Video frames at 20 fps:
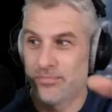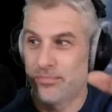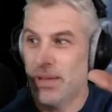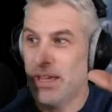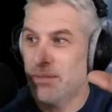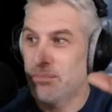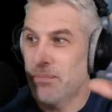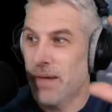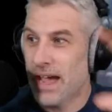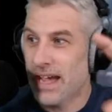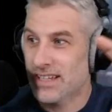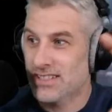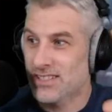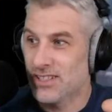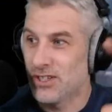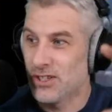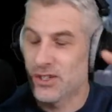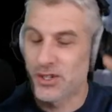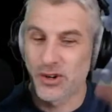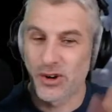Big
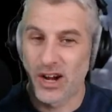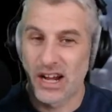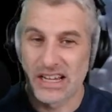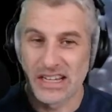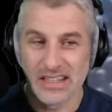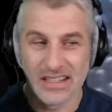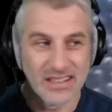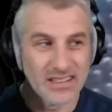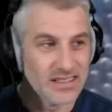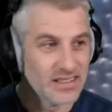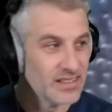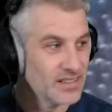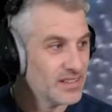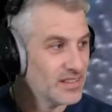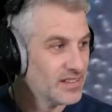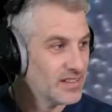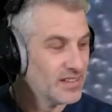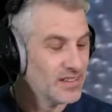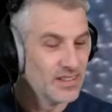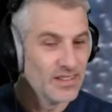Macs look great.
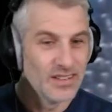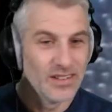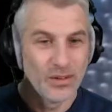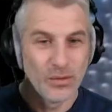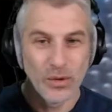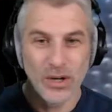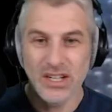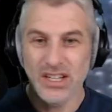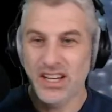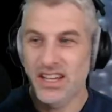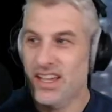When